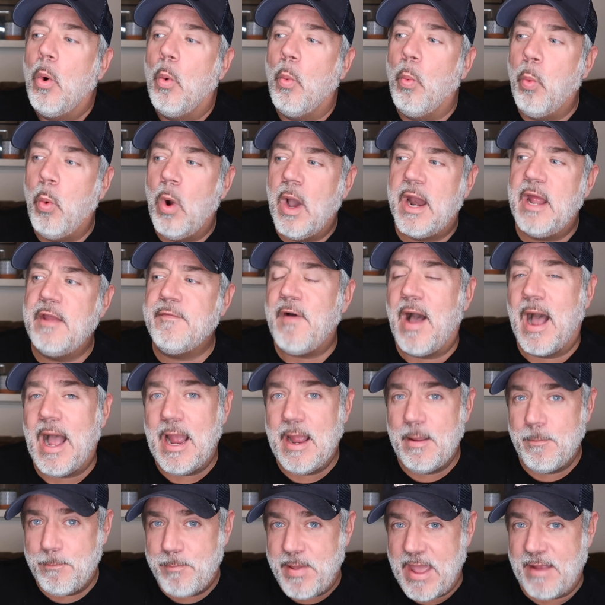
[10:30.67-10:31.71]
What if
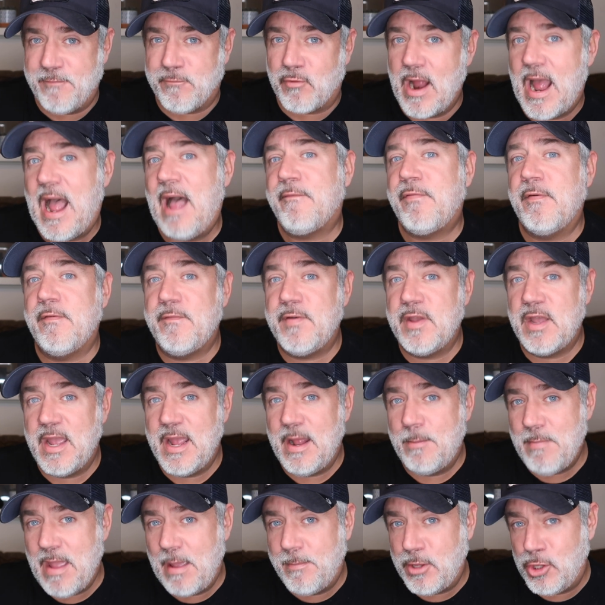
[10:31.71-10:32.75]
I pay for half of
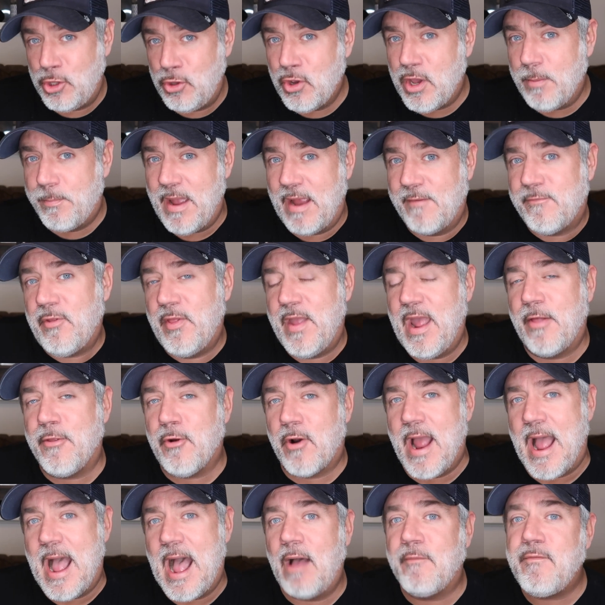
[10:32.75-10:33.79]
it and maybe you could pay for the
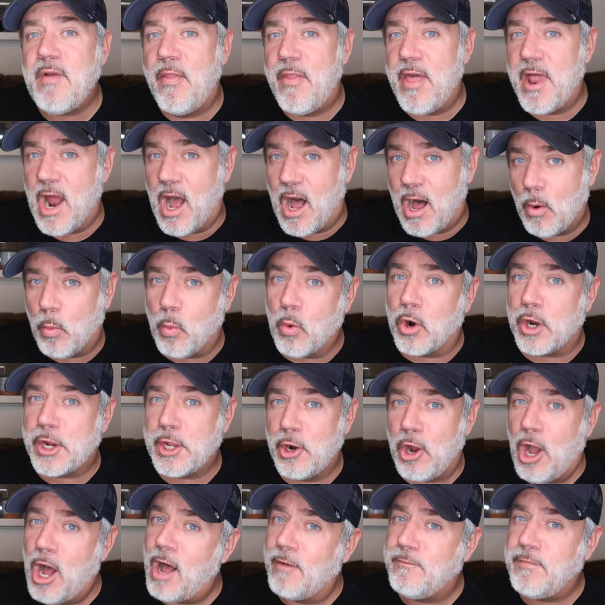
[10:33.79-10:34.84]
other half, and then I'll work
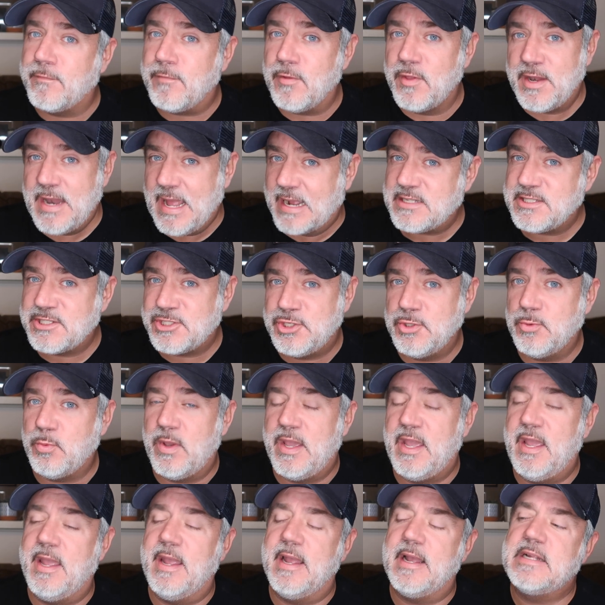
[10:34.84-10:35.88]
it off over the next two
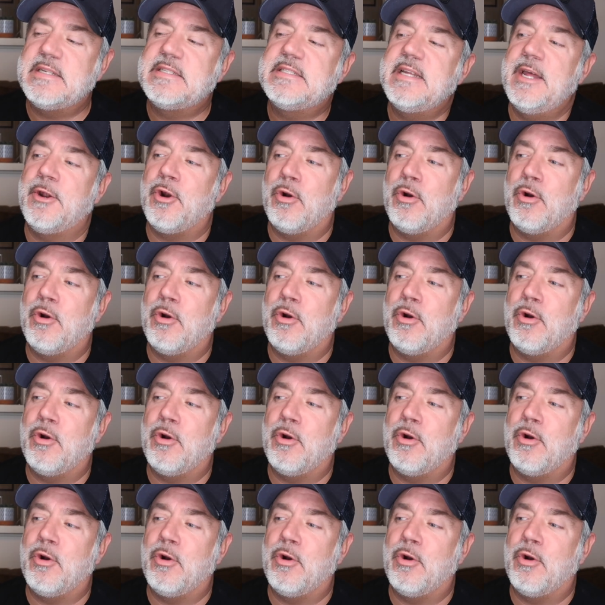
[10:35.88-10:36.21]
weeks.